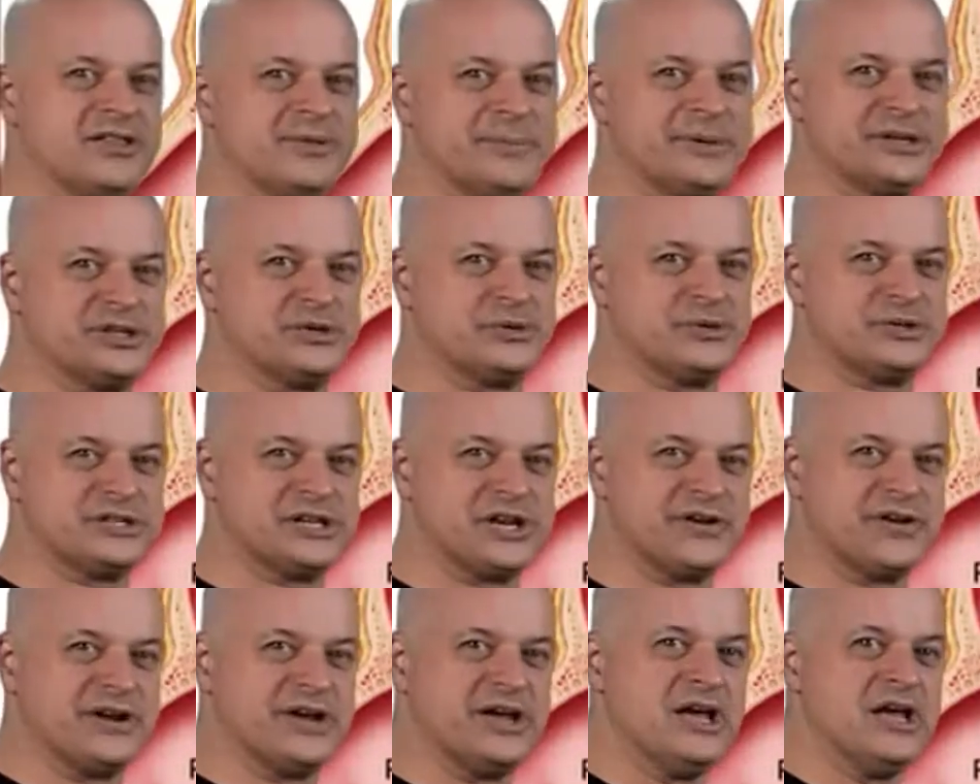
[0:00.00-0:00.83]
the
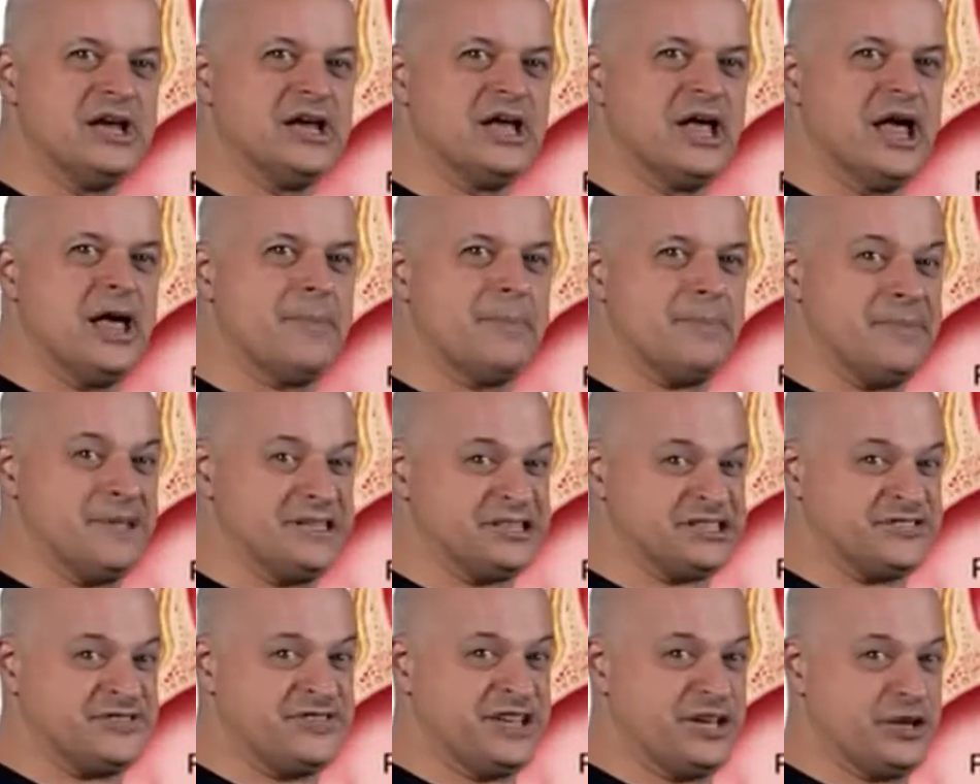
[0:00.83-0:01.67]
pituitary, up in the
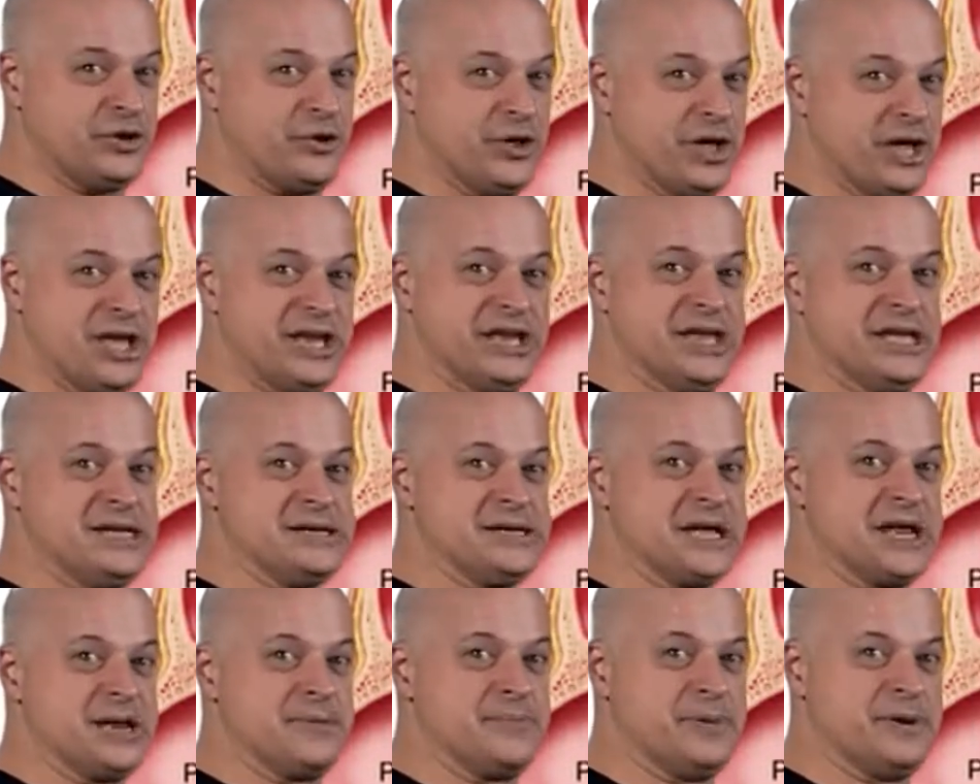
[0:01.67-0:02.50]
sphenoid. I'm
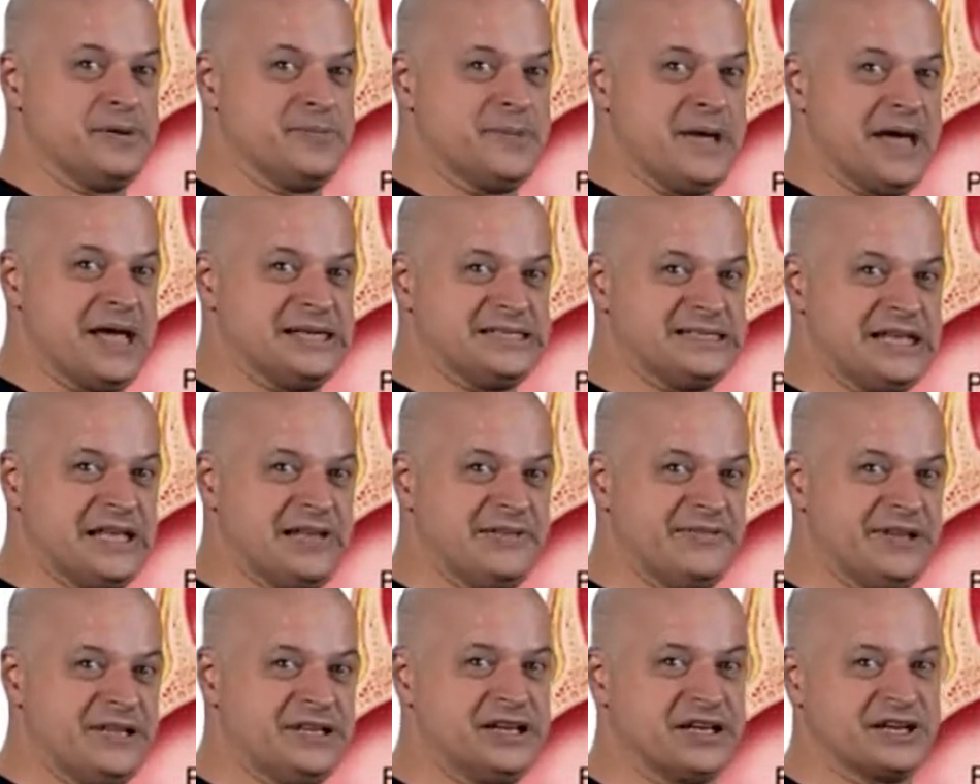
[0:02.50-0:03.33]
going to put
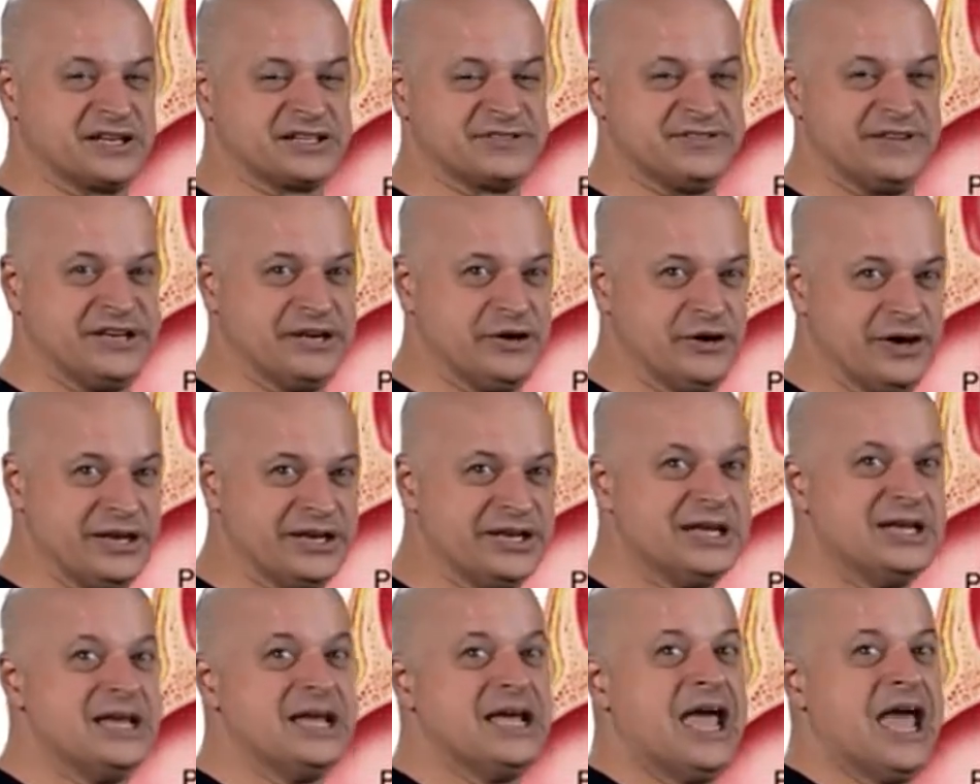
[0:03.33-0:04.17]
myself in your sphenoid.
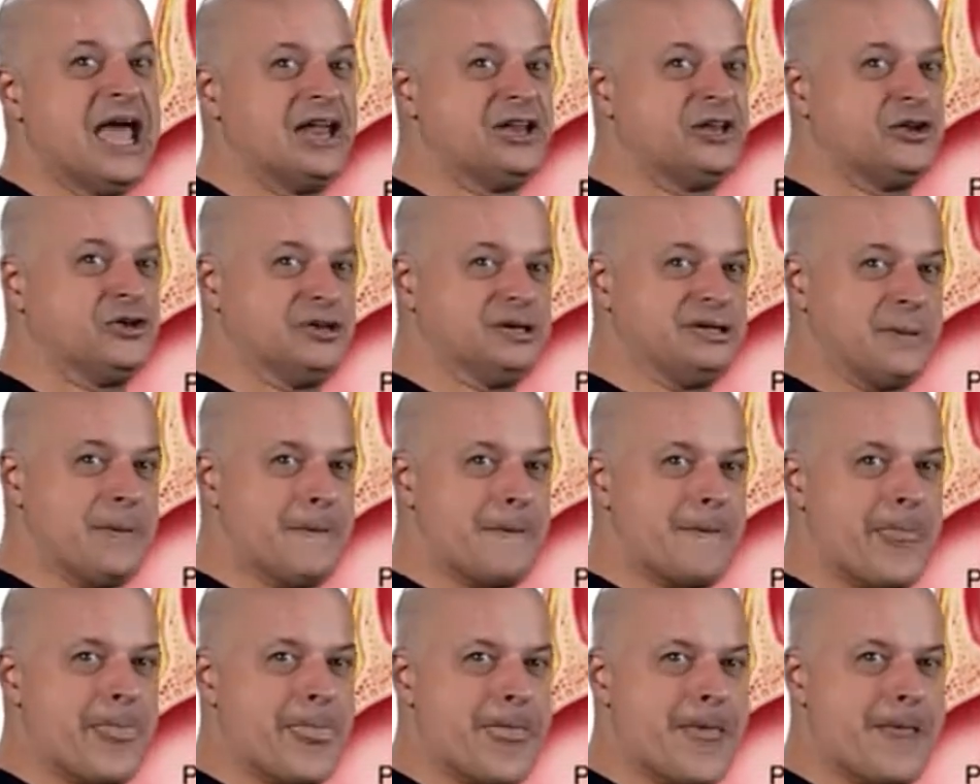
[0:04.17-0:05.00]
And you
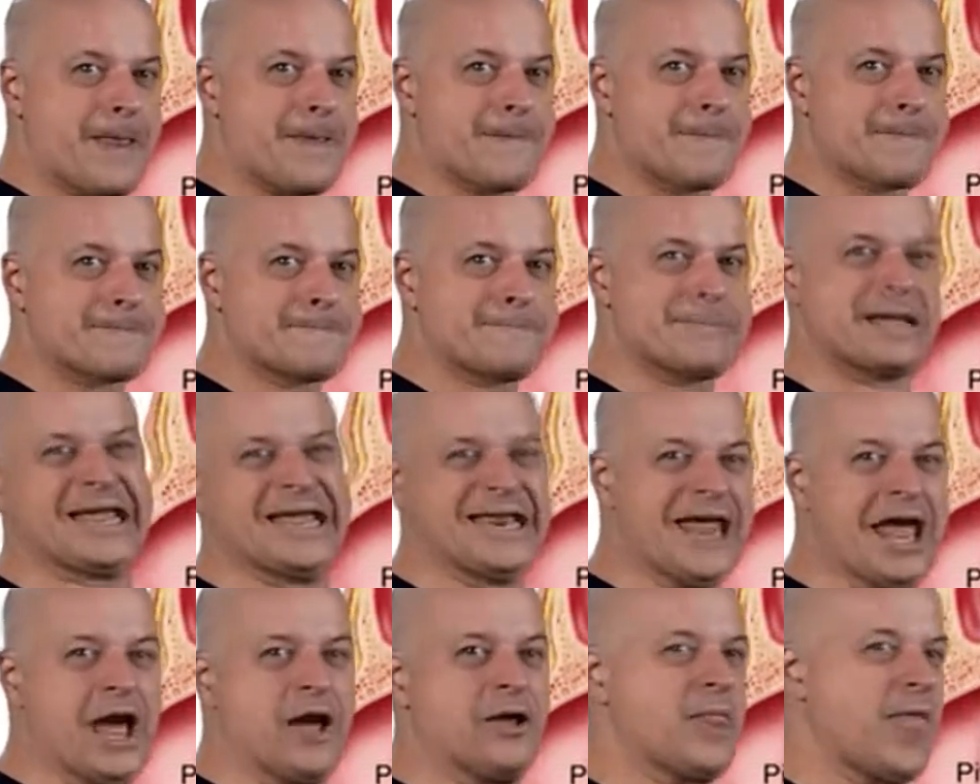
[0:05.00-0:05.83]
pluck it
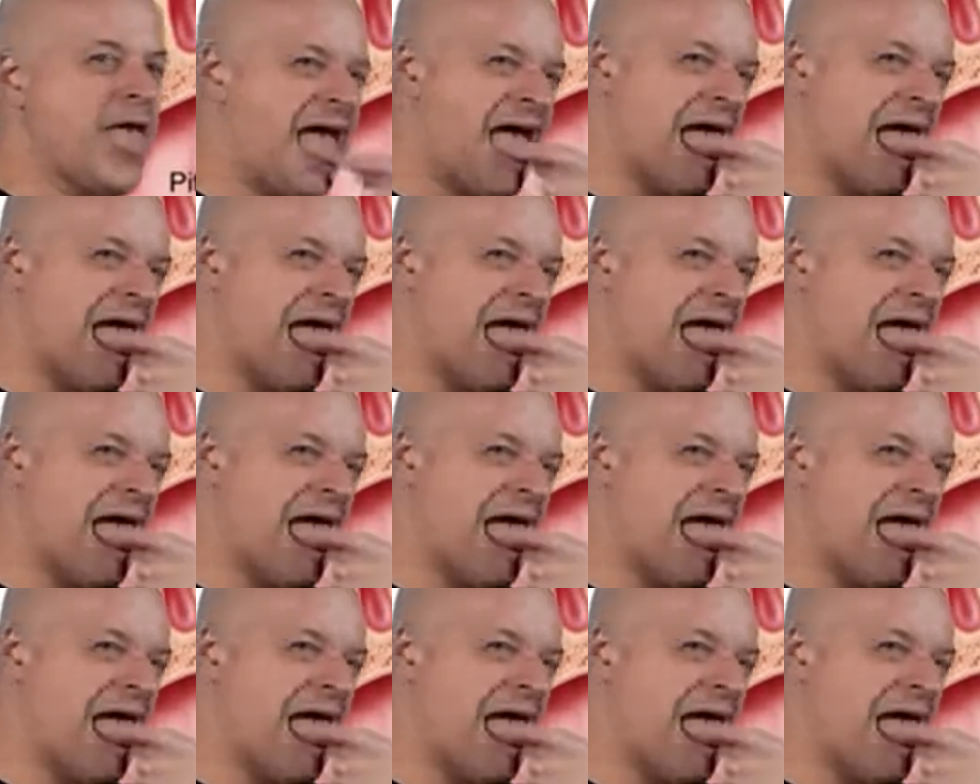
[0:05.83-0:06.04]
out.